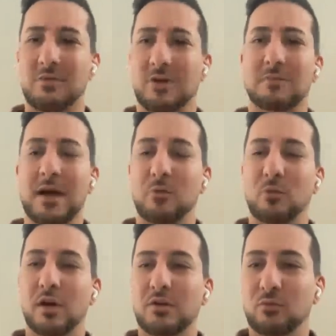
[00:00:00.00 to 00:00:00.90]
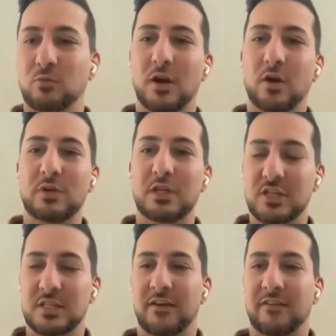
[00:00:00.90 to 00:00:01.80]
You're like, man, why don't we
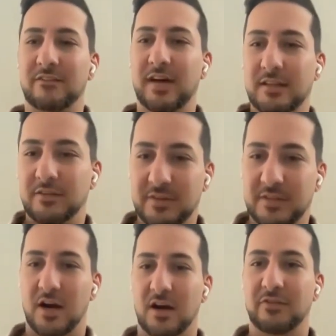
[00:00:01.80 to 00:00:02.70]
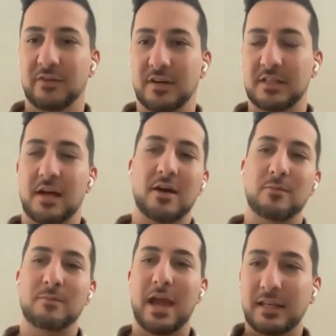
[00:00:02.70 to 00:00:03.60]
just vet the photographers,
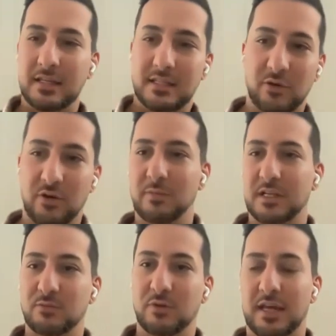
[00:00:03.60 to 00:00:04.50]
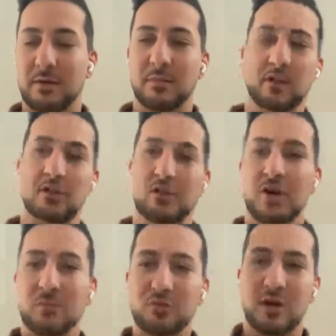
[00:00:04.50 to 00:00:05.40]
make these agreements with them. You
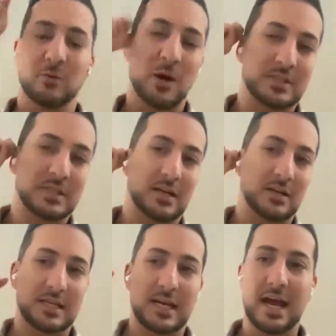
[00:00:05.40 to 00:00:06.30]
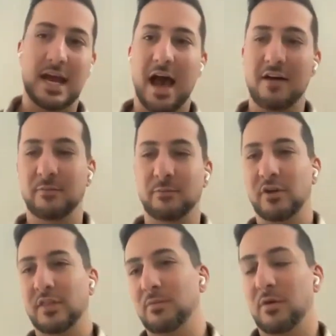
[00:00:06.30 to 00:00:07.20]
come to our website, you say, hey, I have a
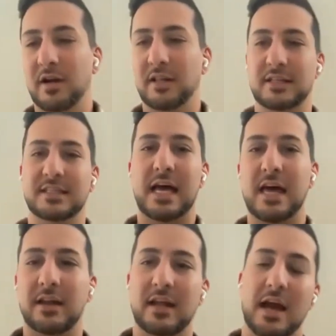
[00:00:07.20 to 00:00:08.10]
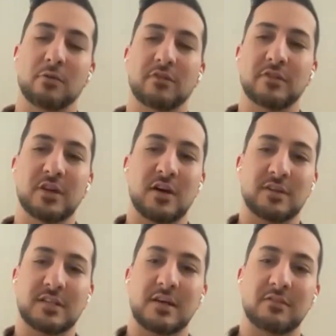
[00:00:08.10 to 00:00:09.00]
birthday party this Saturday. I want a
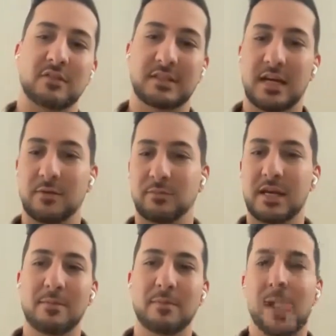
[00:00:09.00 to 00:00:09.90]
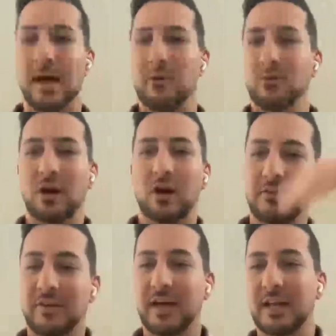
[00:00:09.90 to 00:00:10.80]
photographer 7 to 10 p.m. We
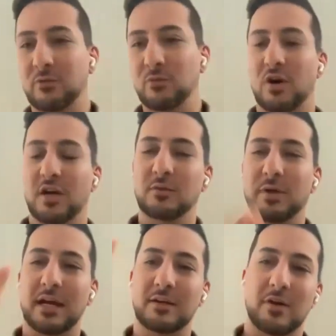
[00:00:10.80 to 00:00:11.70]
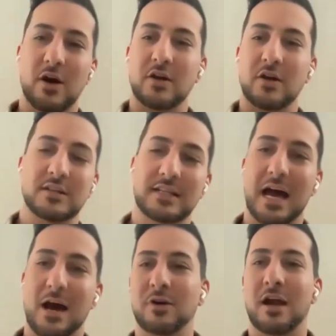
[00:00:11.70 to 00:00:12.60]
already vetted, you already pay $100 an
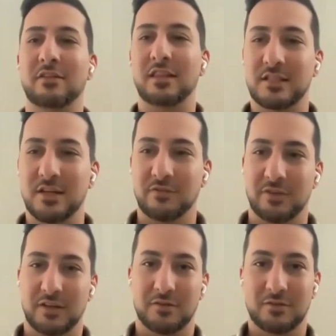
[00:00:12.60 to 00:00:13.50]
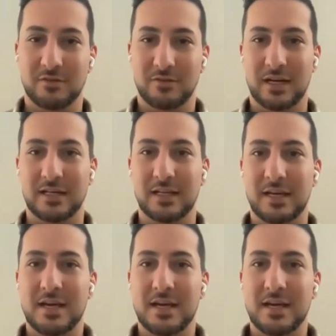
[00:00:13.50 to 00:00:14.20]
hour. Everything's done for you, right?